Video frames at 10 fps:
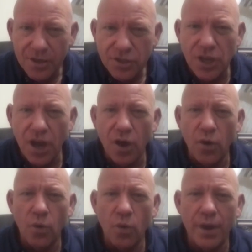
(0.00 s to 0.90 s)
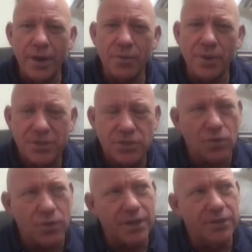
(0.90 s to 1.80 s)
So we
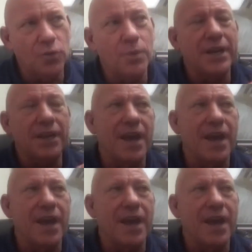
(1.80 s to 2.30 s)
do we need